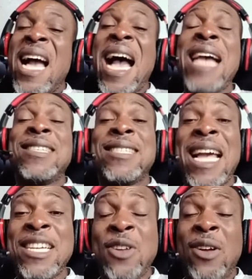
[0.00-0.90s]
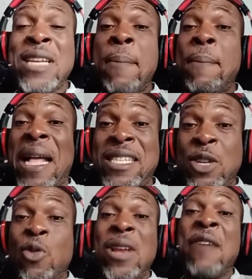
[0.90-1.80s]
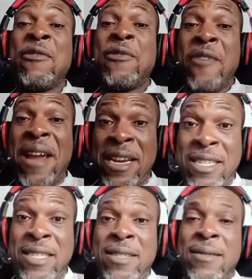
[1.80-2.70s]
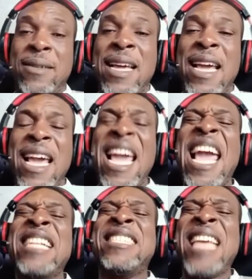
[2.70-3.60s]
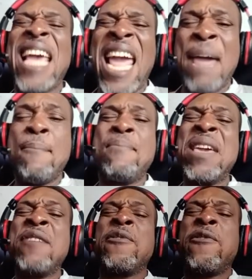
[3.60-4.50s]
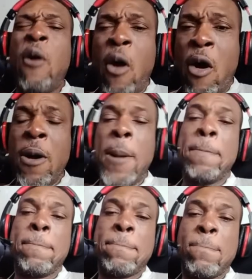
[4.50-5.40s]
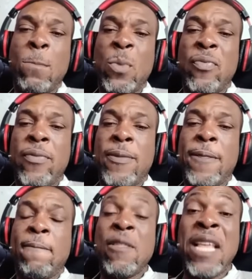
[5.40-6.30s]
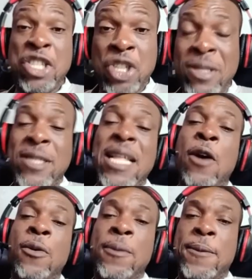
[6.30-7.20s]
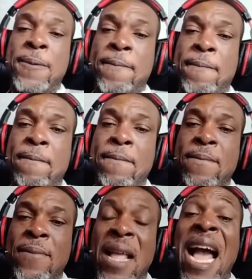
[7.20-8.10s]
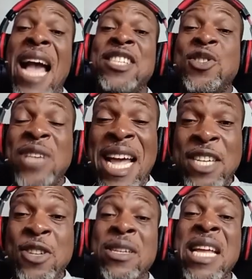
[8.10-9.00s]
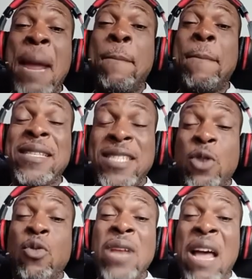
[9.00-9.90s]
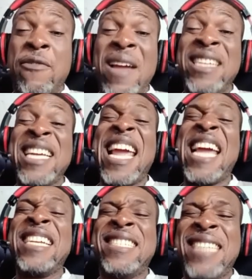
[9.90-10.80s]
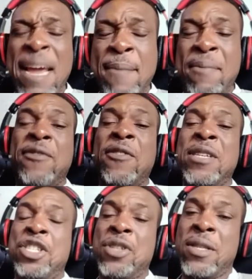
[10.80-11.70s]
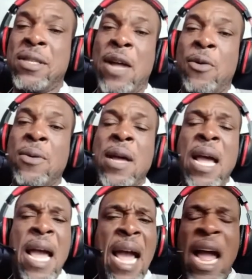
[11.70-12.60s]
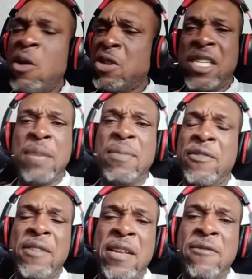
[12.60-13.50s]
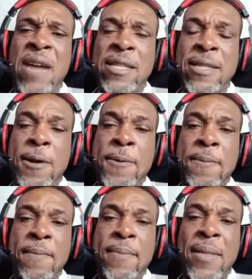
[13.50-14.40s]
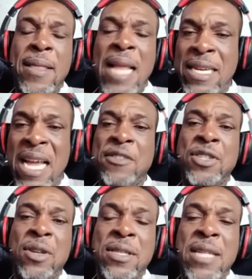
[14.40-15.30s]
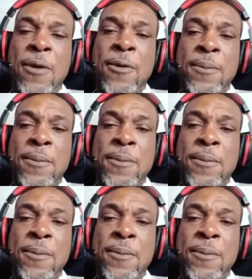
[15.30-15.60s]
I signed on a particular friend a day before they shut down. I signed on a particular friend a day before they shut down. How will she be feeling right now that they have shut down?